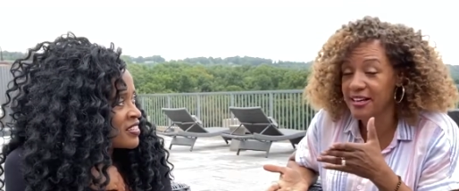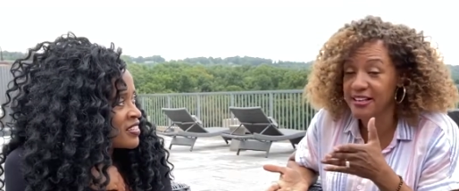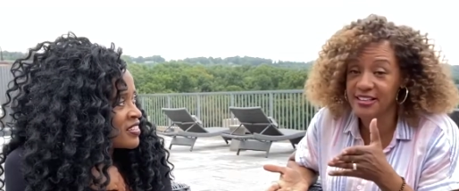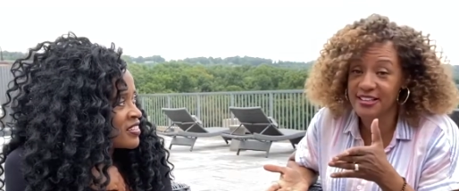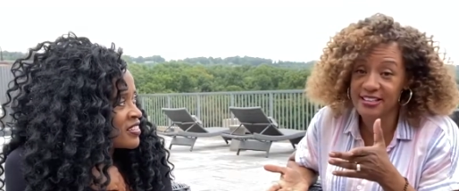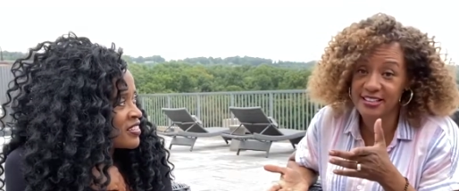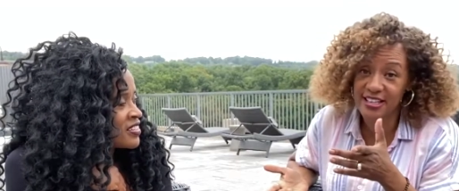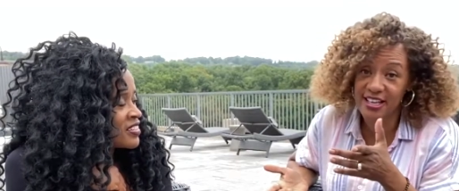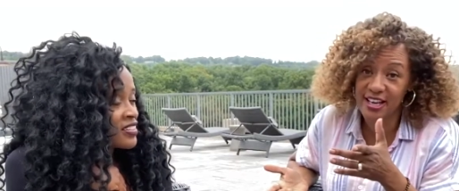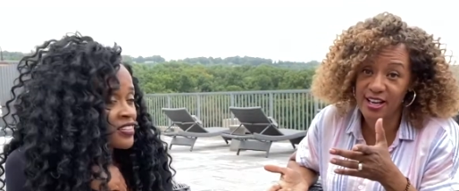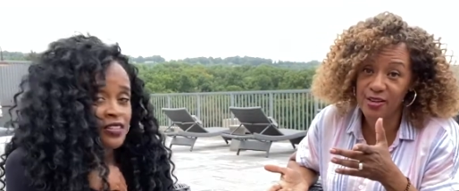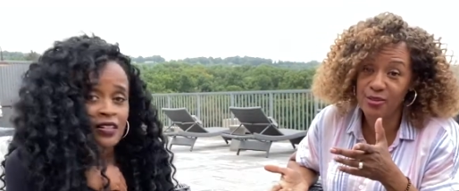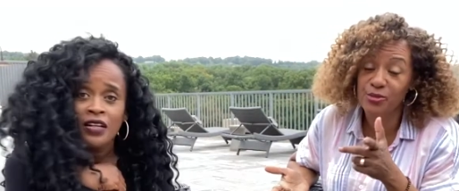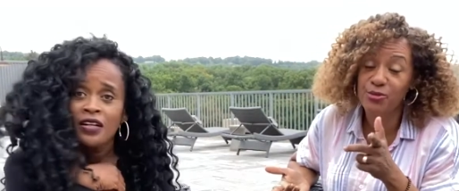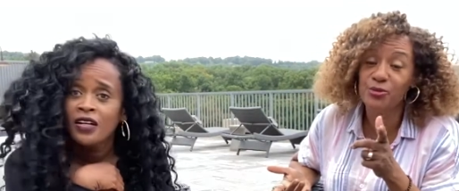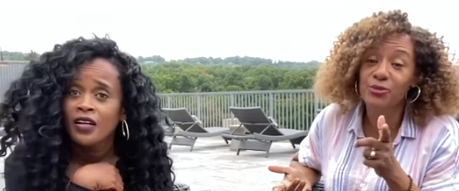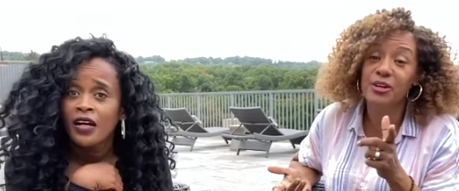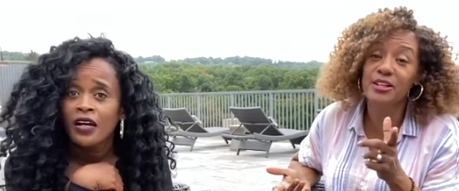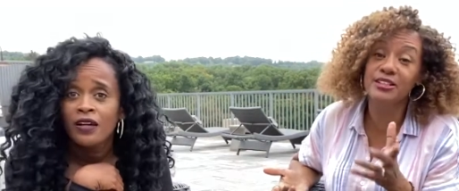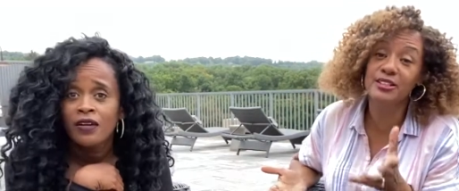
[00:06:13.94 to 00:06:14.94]
Speaker 1: in the day
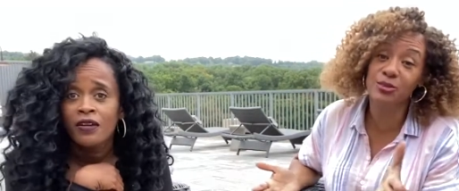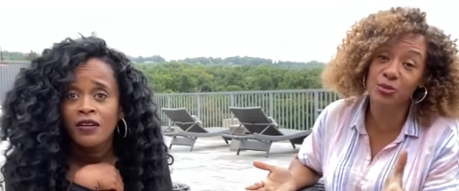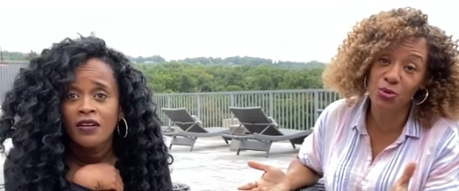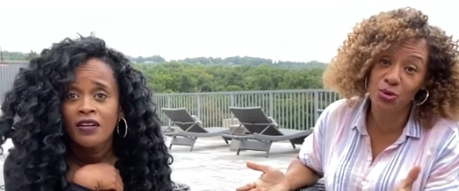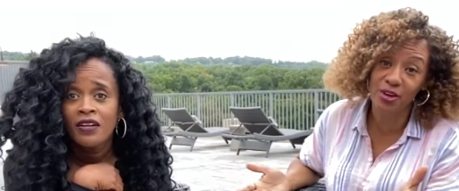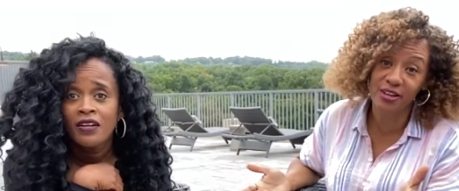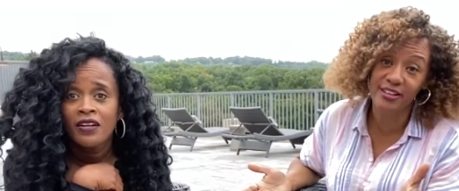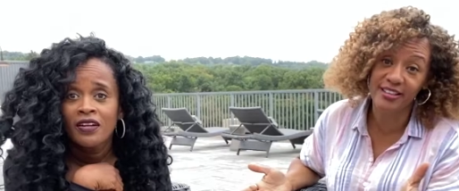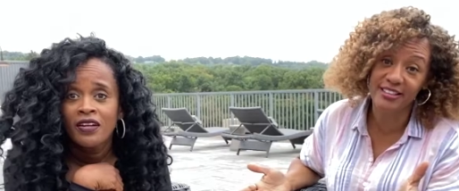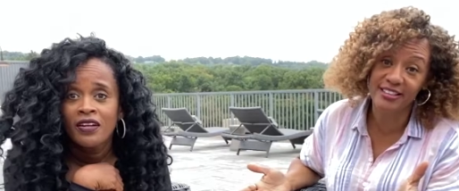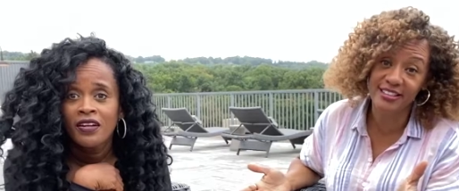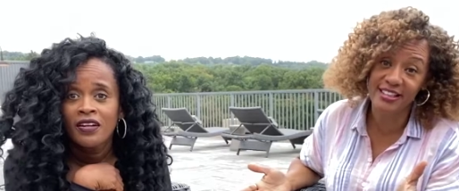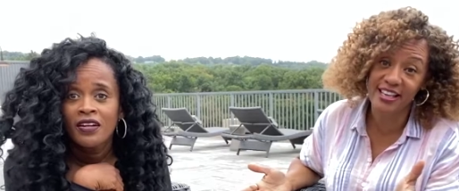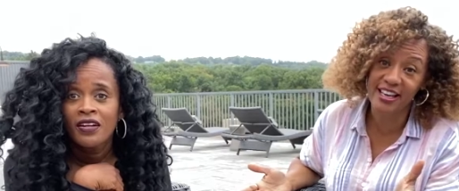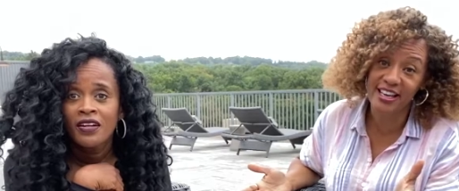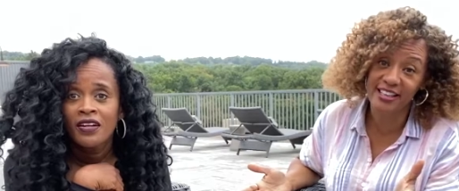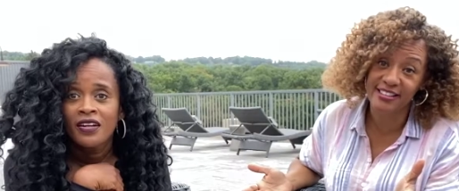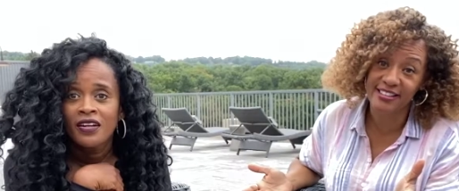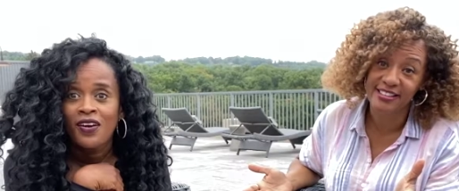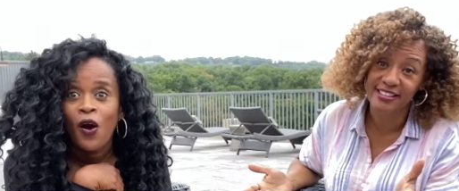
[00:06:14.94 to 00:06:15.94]
was The Walking
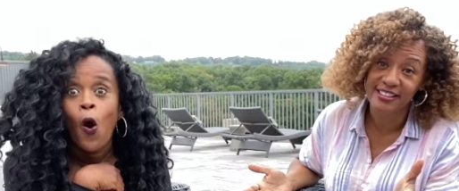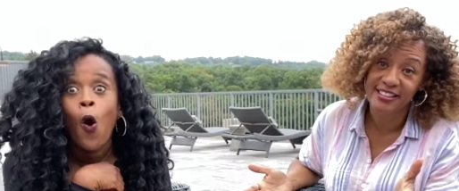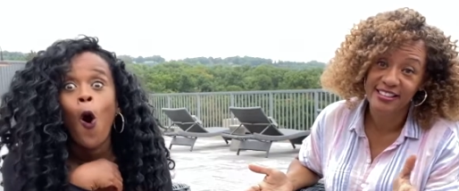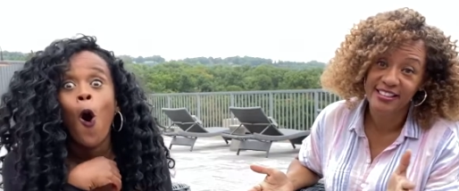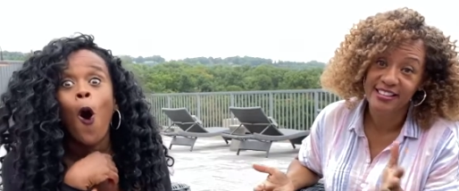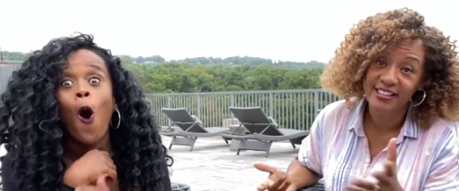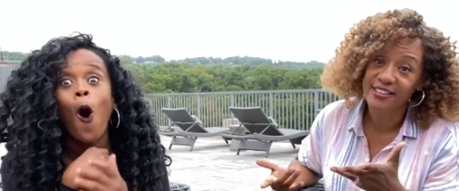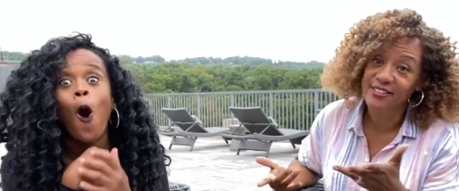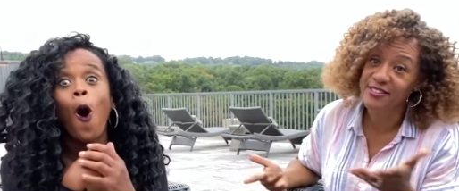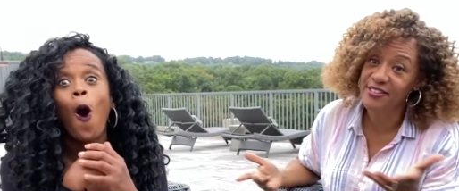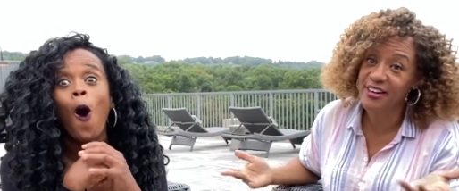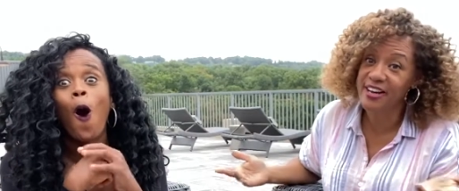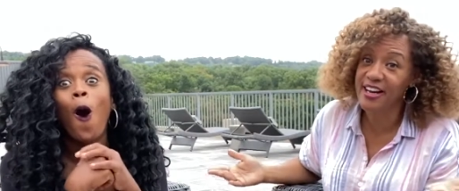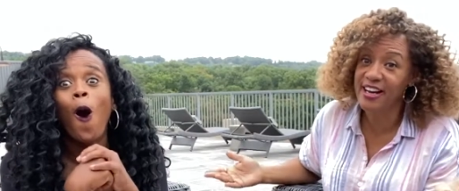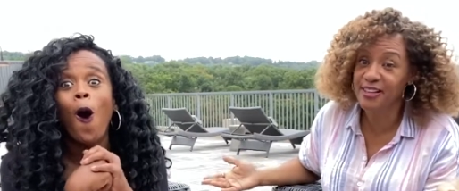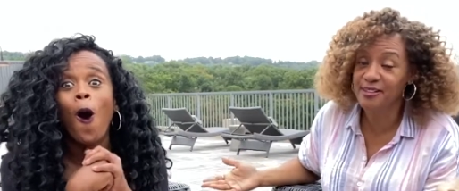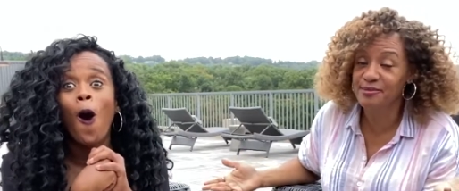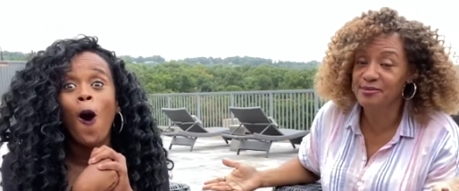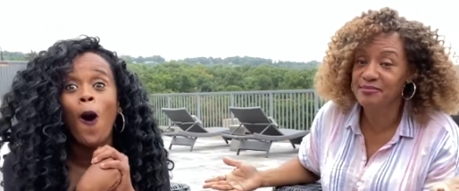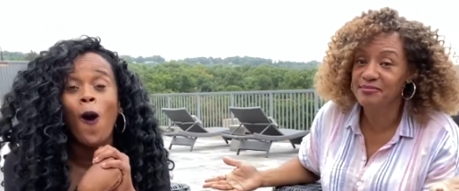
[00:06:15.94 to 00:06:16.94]
Dead. Oh,
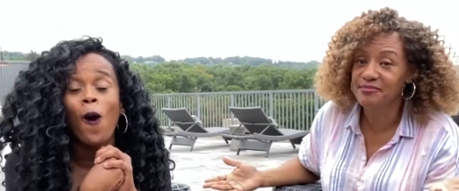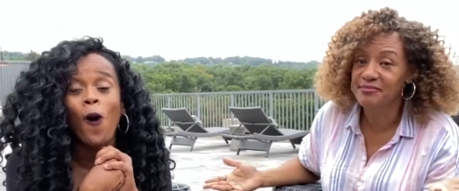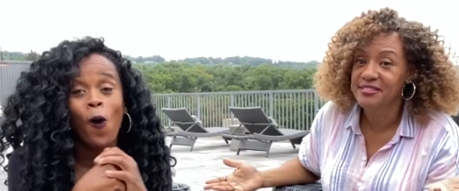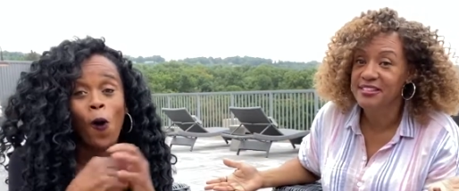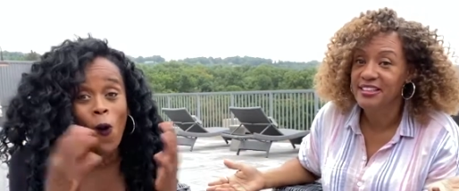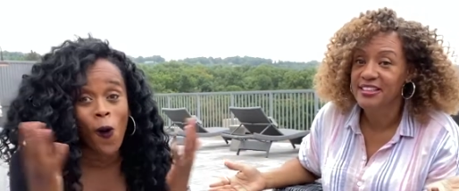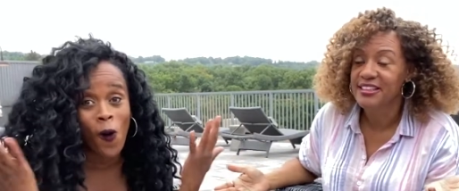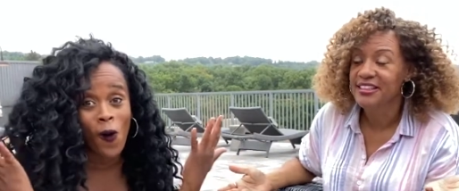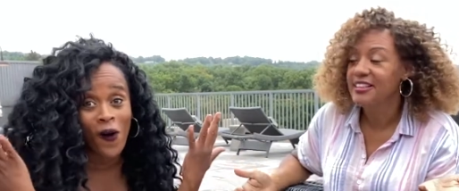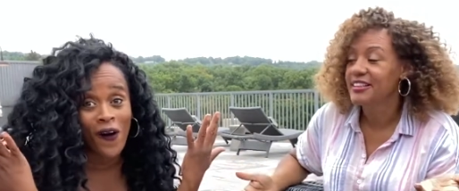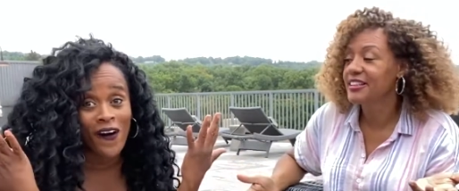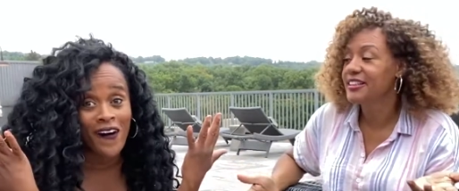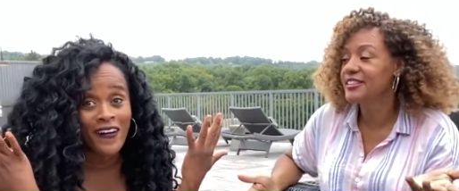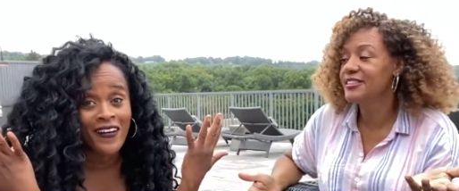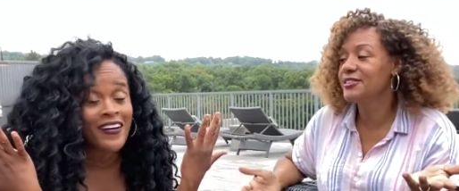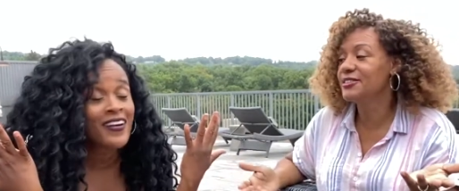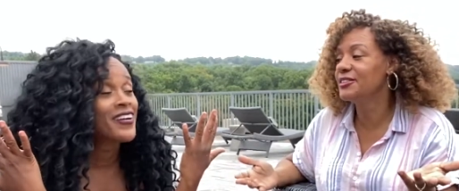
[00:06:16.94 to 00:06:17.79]
right? or